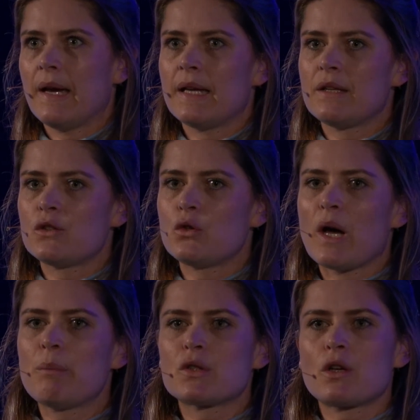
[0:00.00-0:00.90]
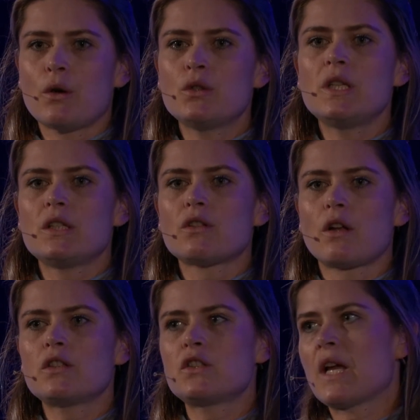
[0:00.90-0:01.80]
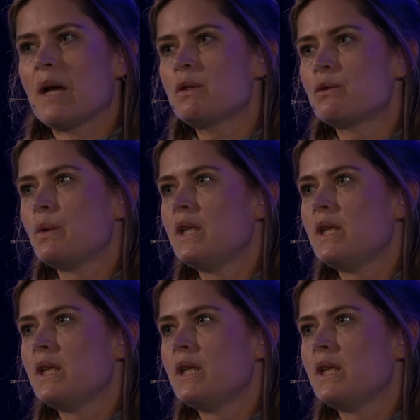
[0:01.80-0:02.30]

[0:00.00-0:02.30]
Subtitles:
And to help us close these knowledge gaps,